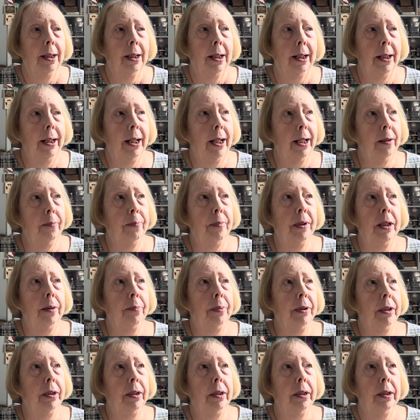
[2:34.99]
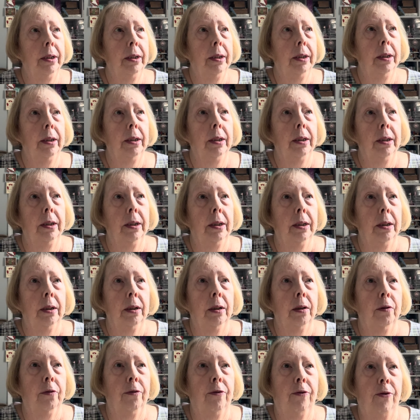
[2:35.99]
I had maybe
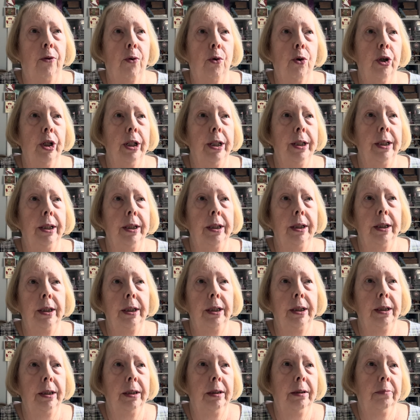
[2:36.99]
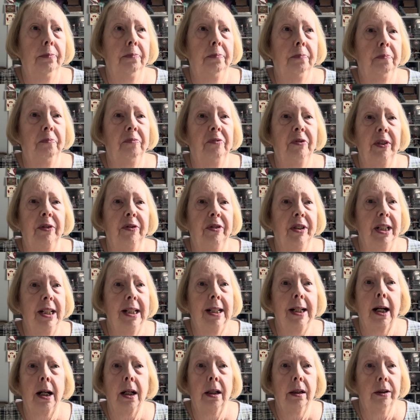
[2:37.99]
$40,
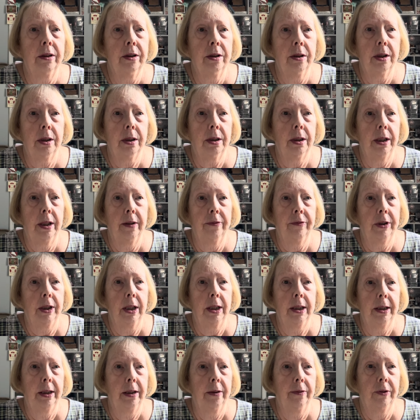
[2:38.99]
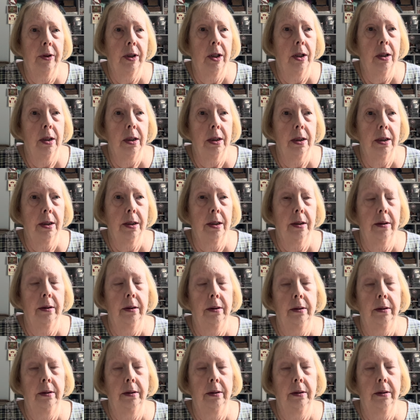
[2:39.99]
$50 left on gift cards.